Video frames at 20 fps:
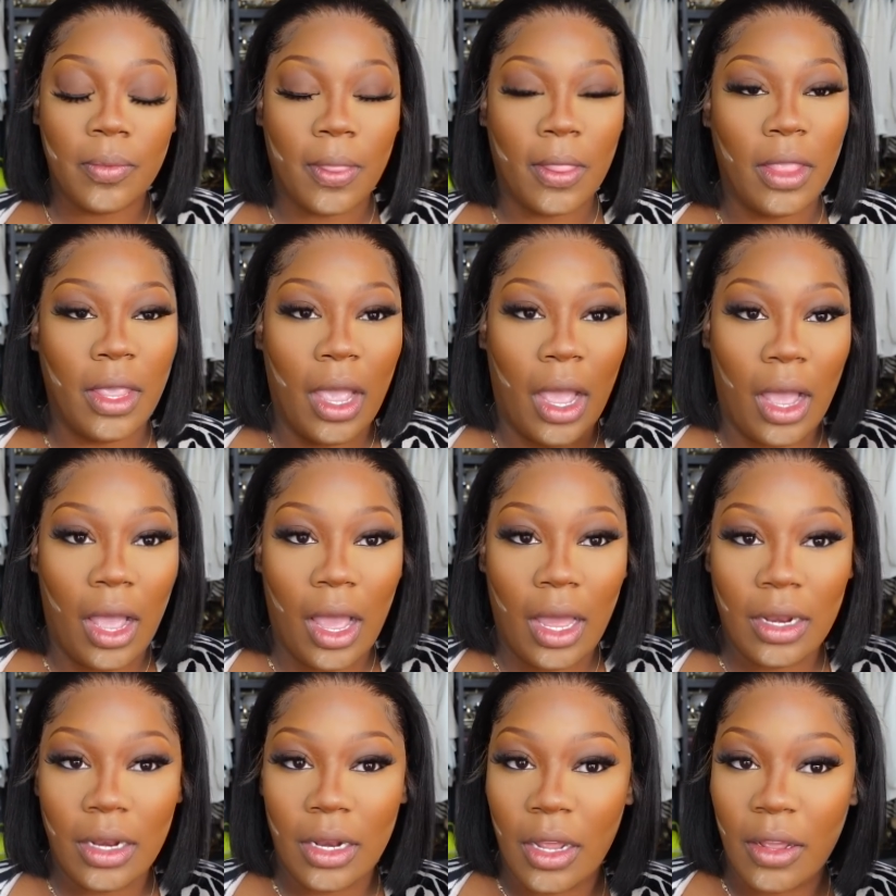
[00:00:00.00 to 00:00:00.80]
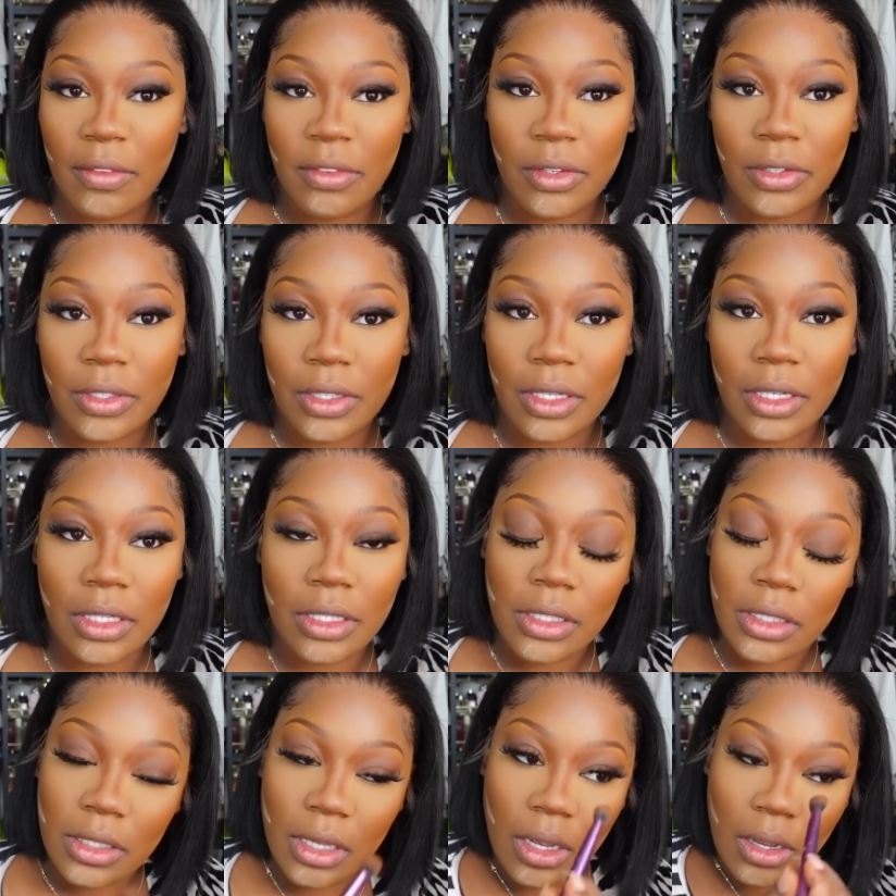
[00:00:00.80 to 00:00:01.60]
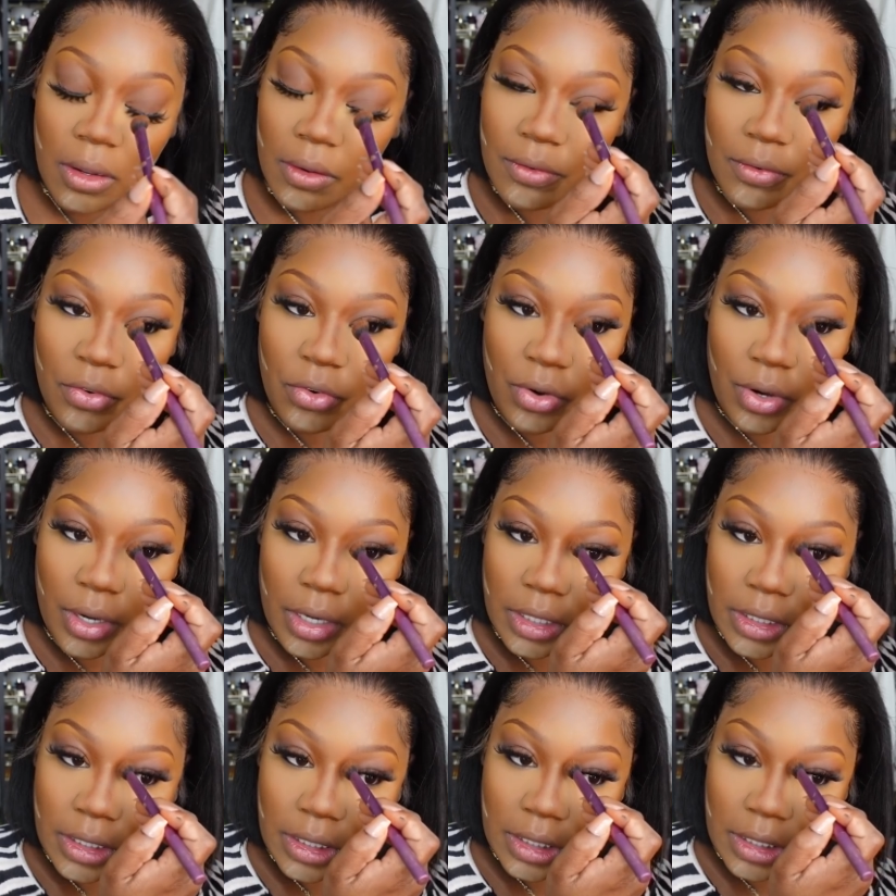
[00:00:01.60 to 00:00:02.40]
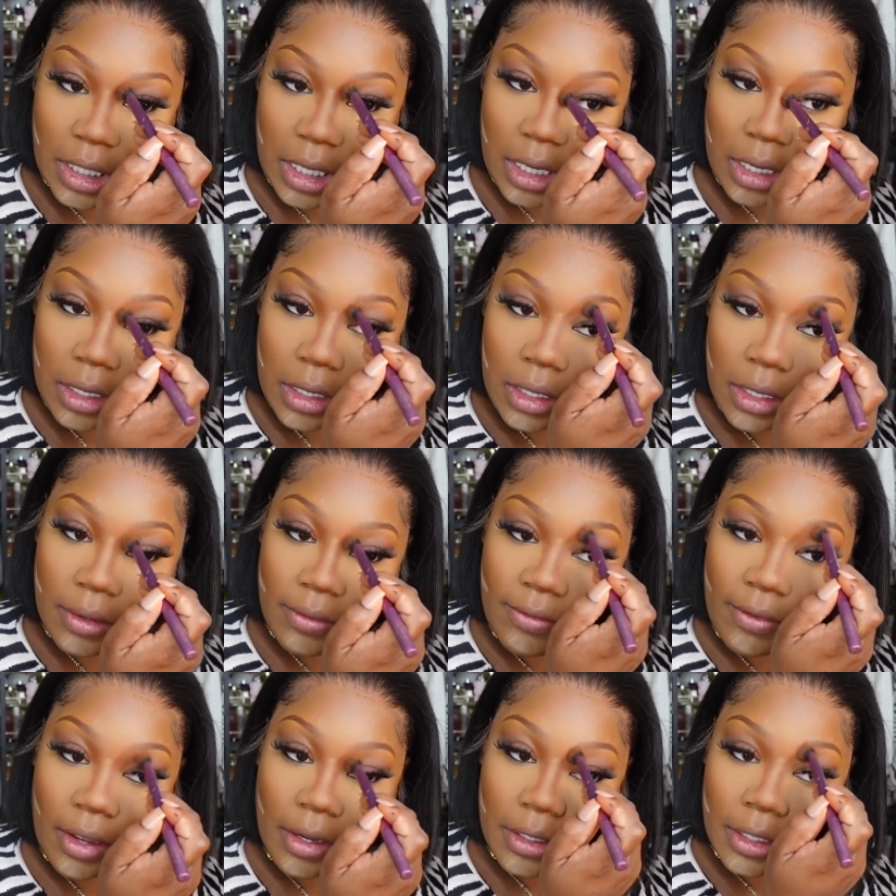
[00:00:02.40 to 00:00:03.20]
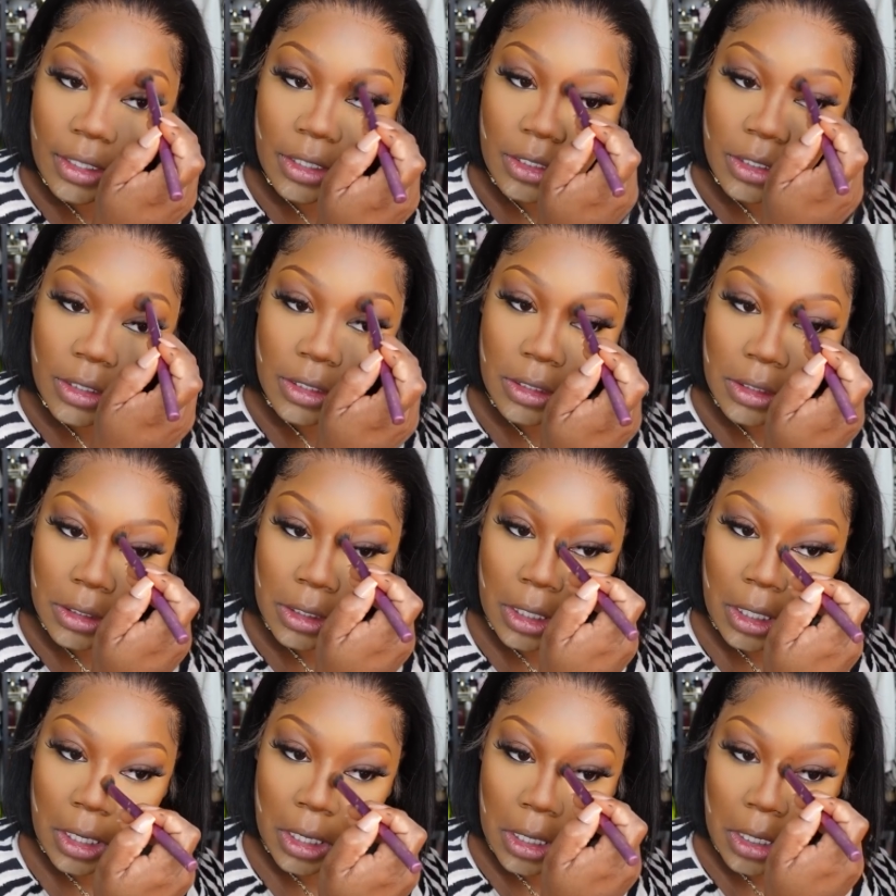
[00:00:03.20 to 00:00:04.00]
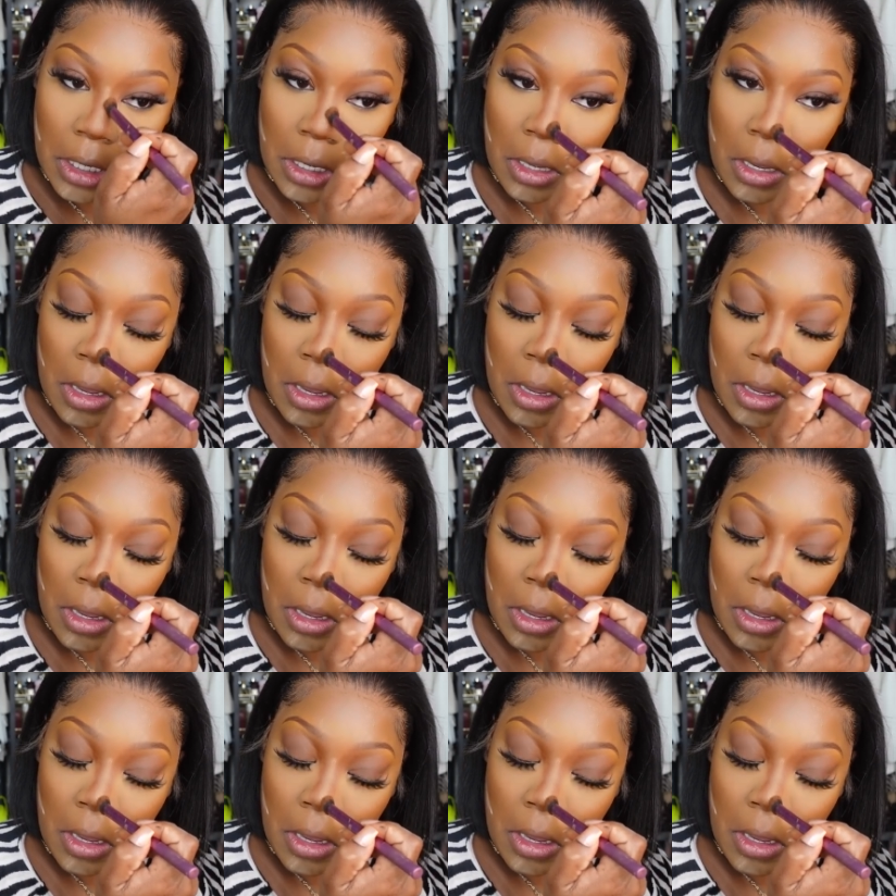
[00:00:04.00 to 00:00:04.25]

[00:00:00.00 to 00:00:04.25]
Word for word: Yeah, I love using this Tom Ford stick, foundation stick.